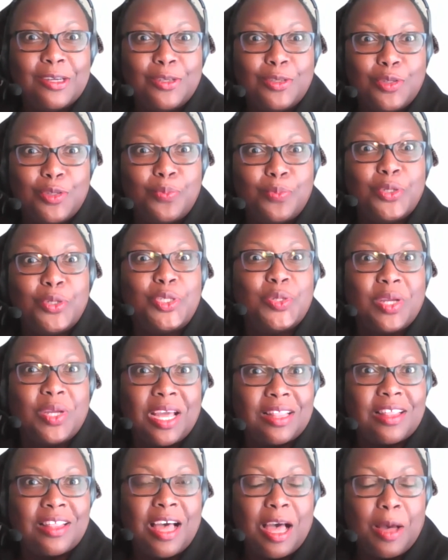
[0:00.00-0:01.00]
to put
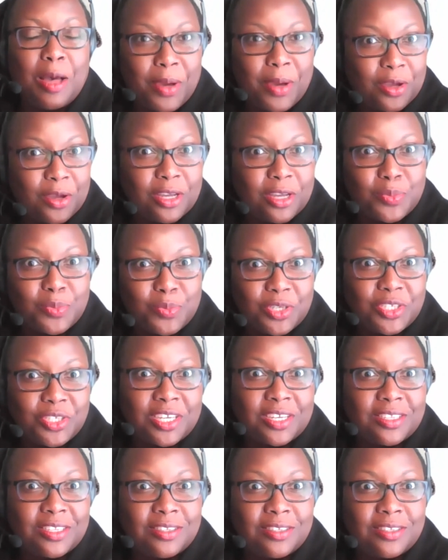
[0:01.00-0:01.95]
together a biogas project?